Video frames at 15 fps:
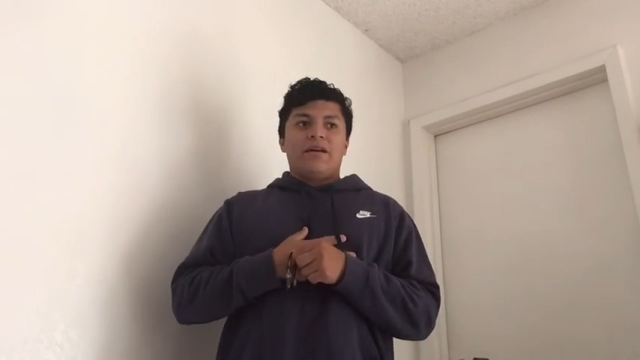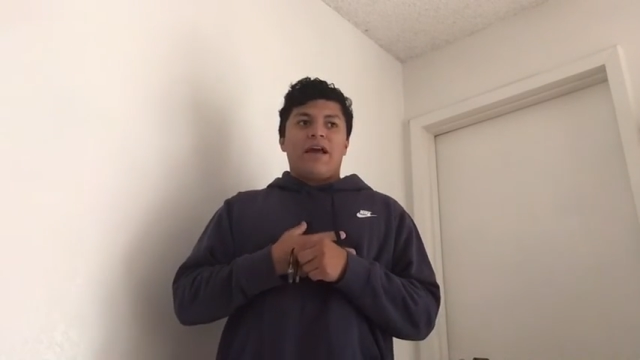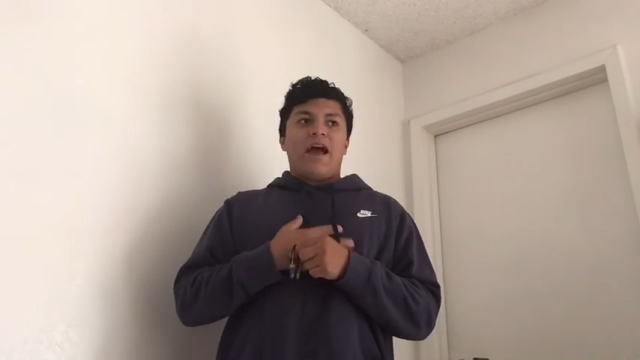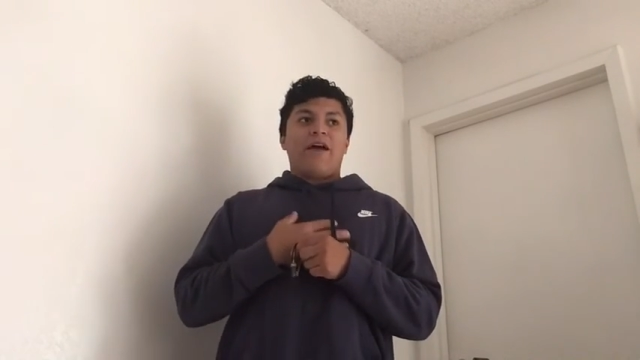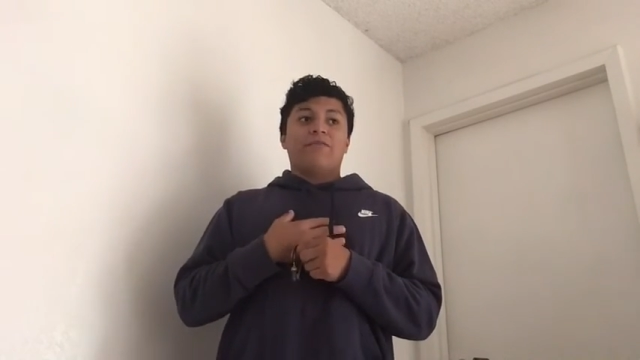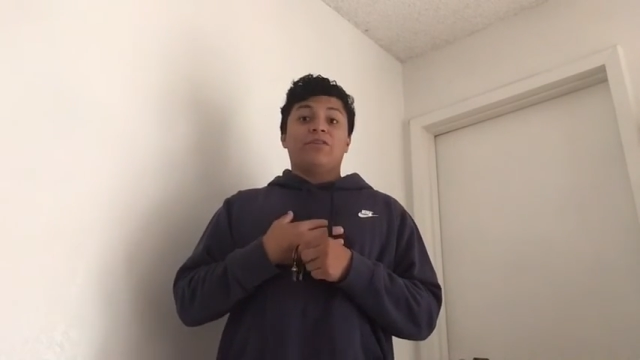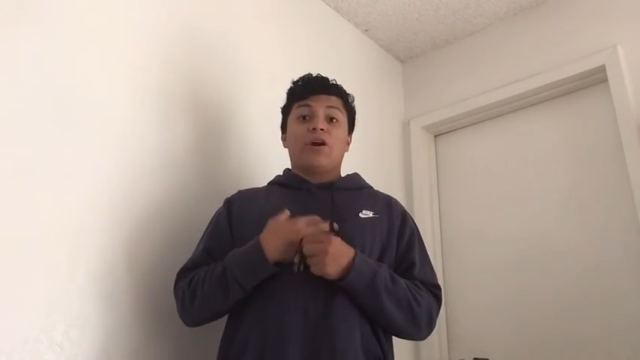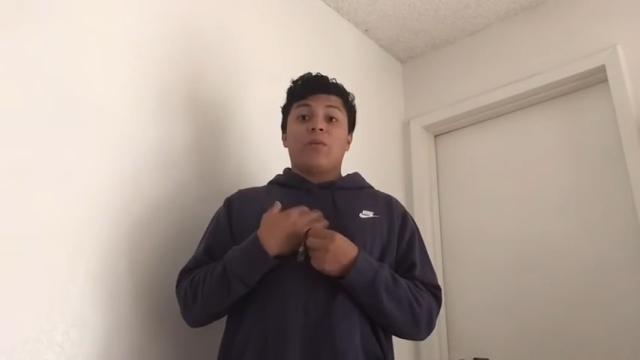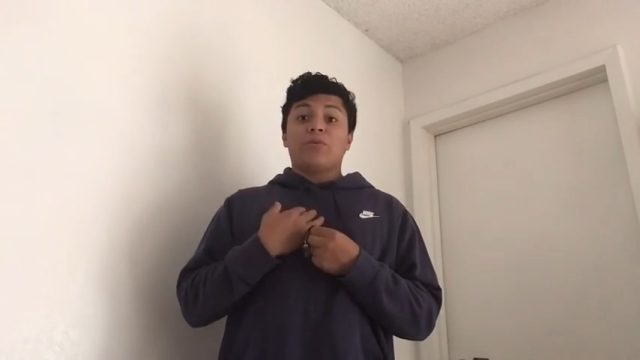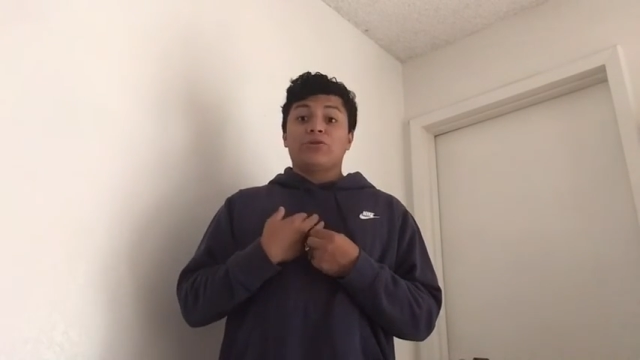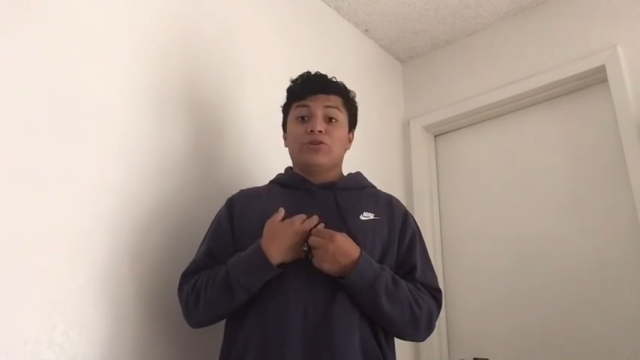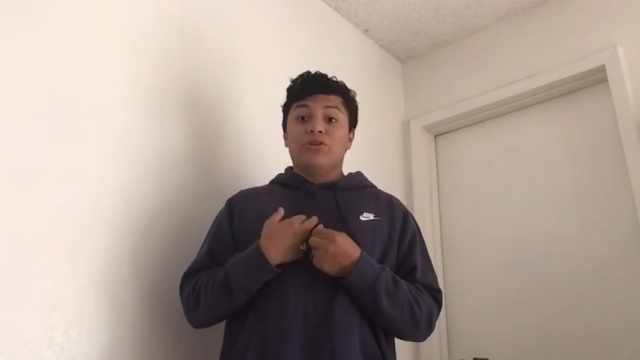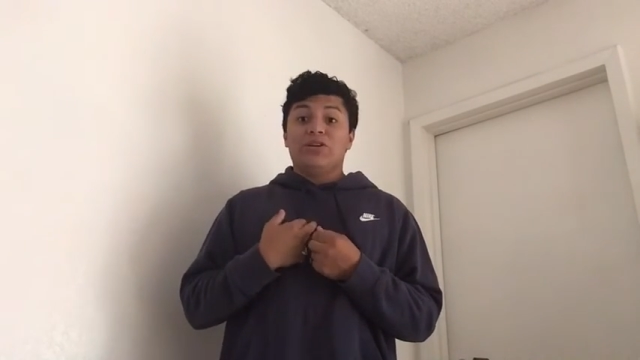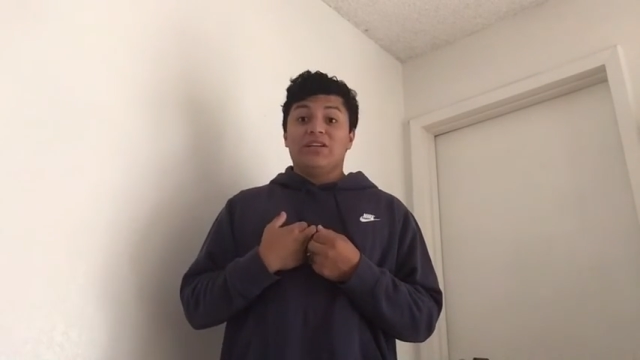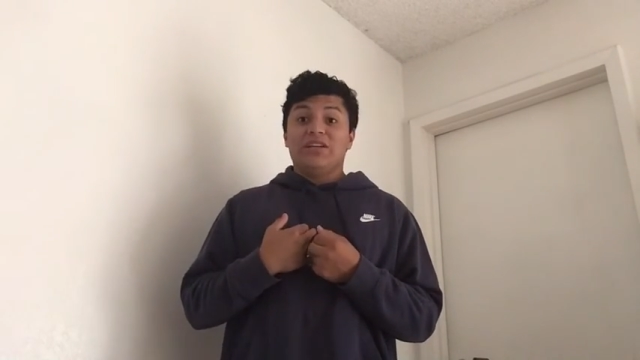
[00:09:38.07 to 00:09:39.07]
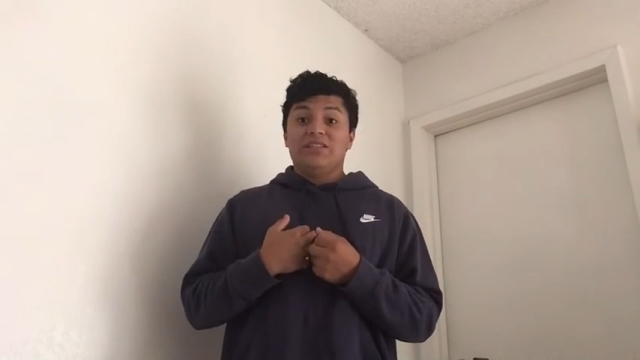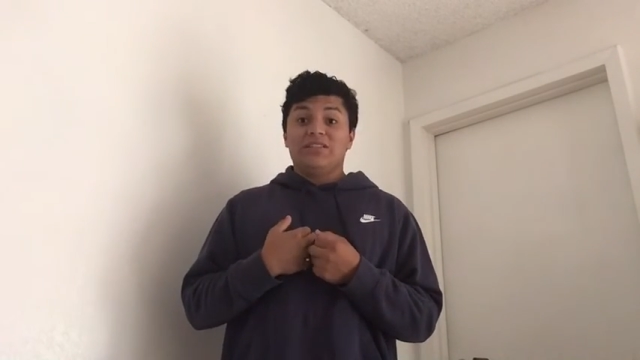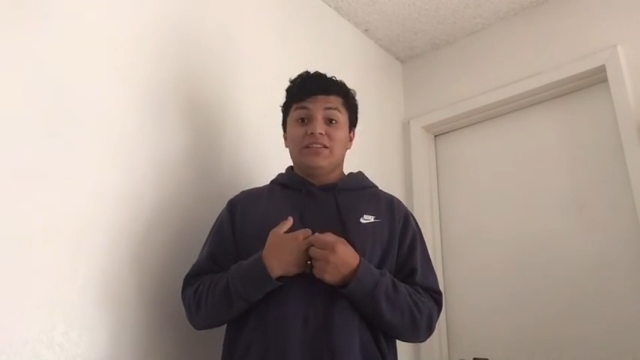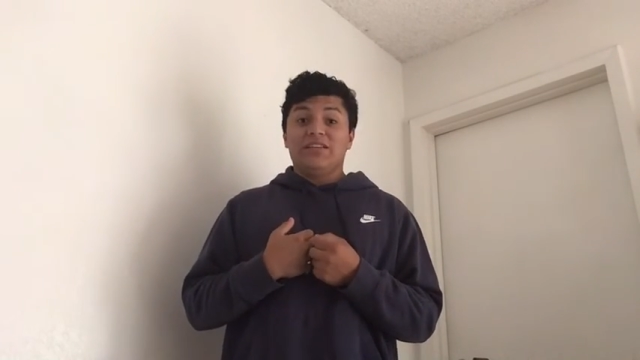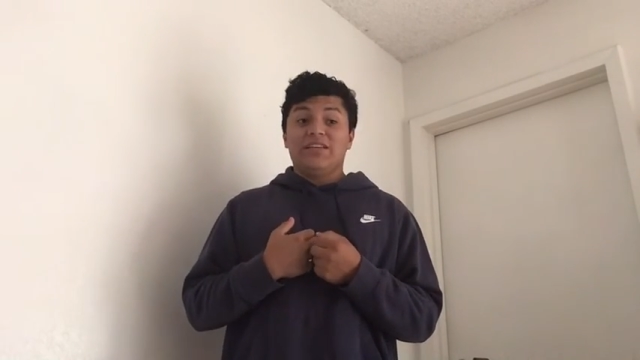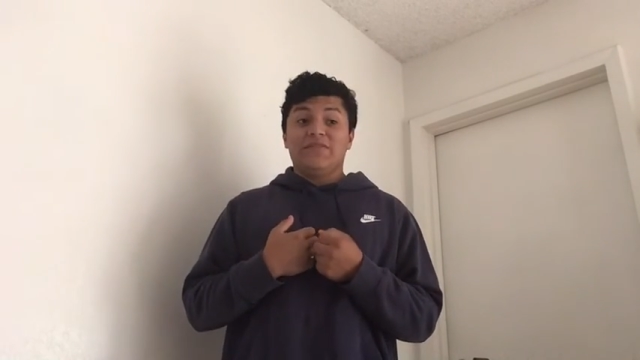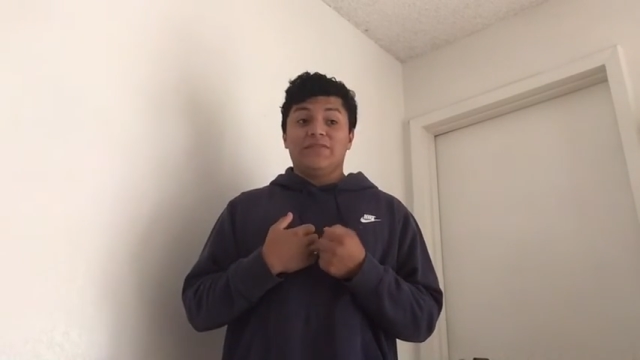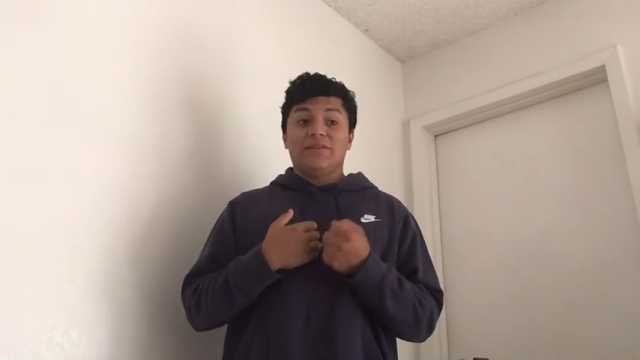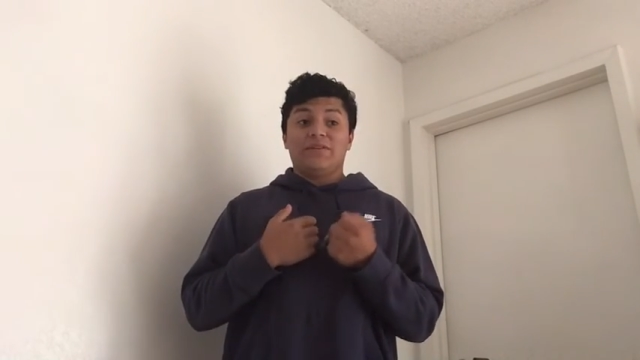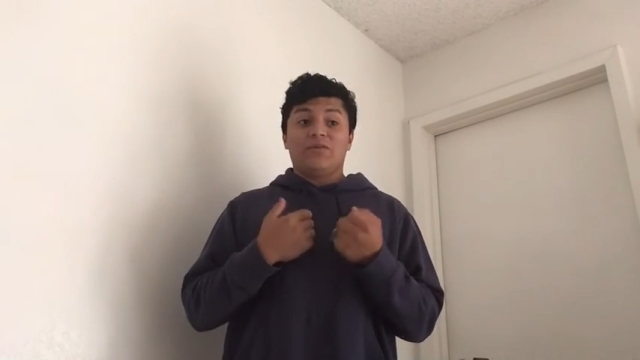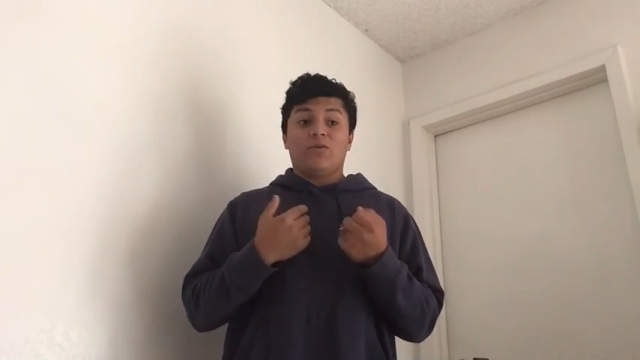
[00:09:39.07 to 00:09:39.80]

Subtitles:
have the opportunity to even